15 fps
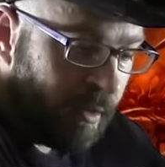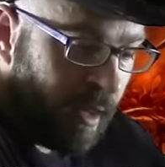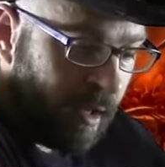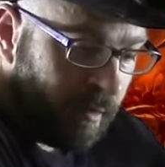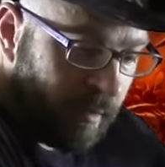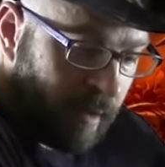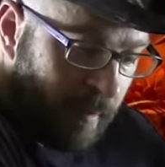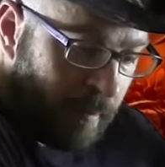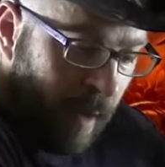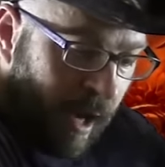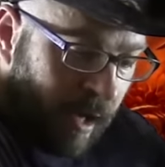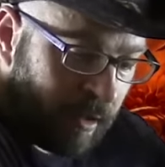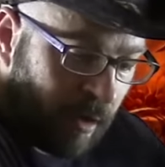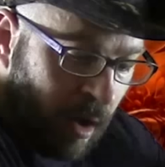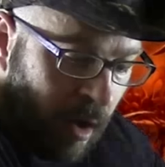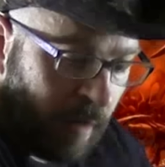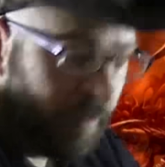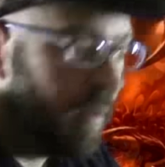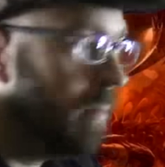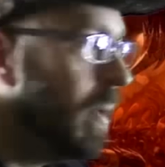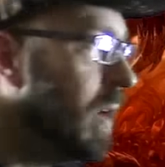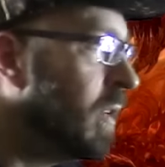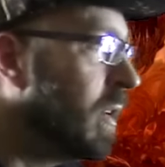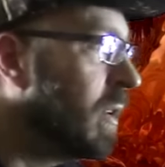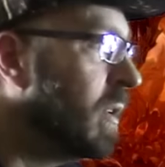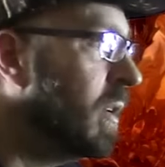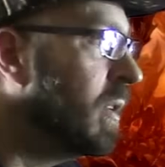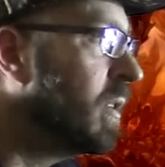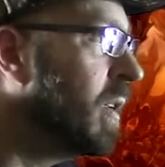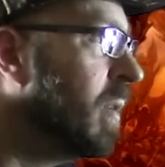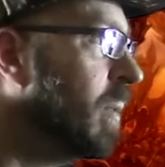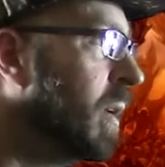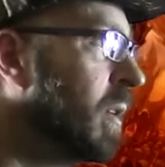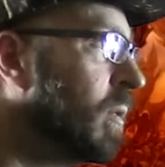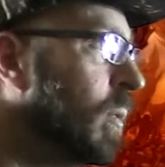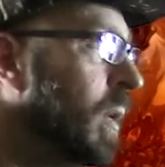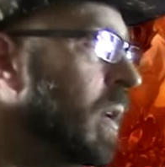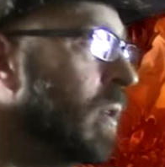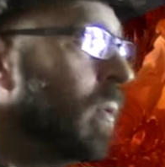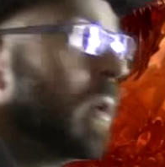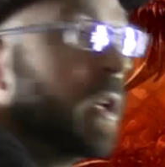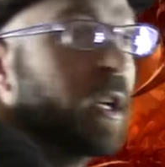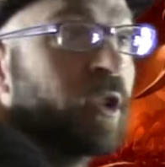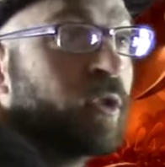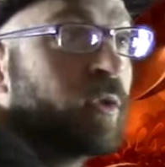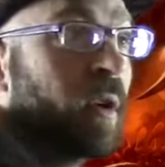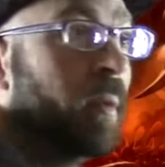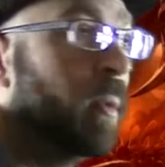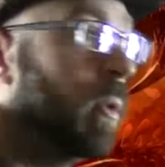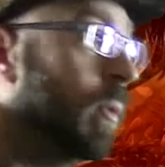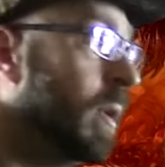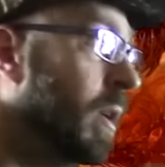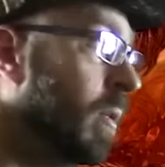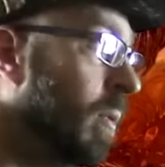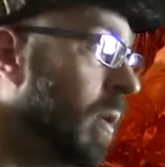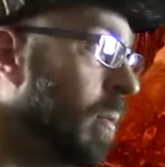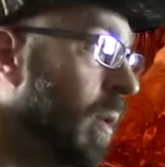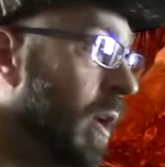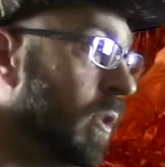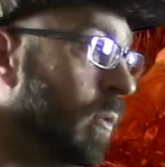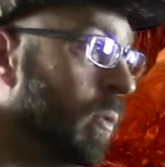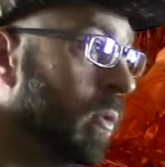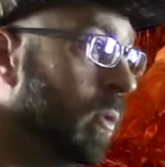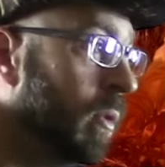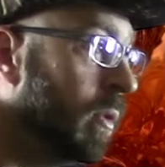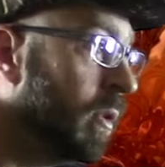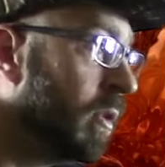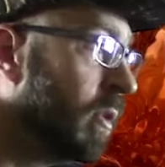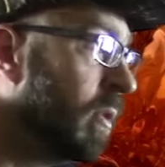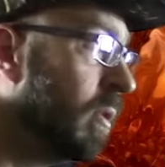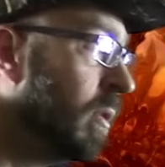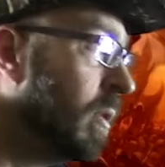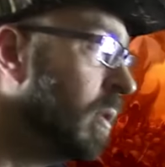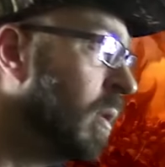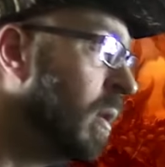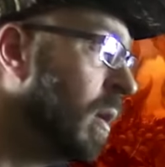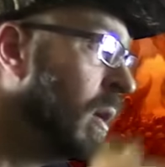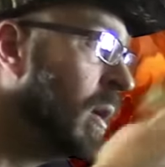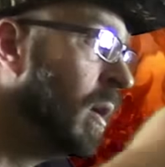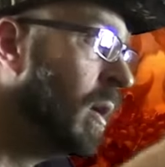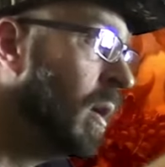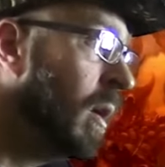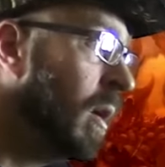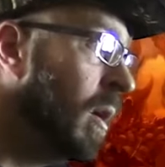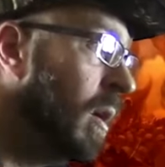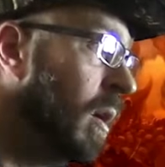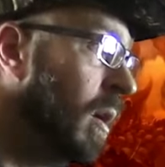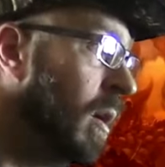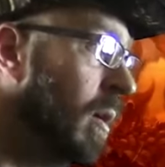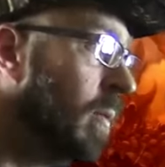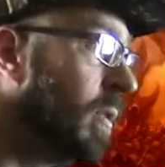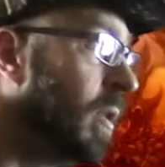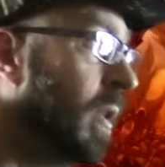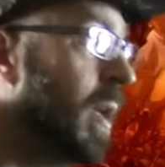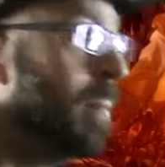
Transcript: They, they backed off and basically it said because we didn't want to get in trouble. We didn't want to break the rules. Uh, so they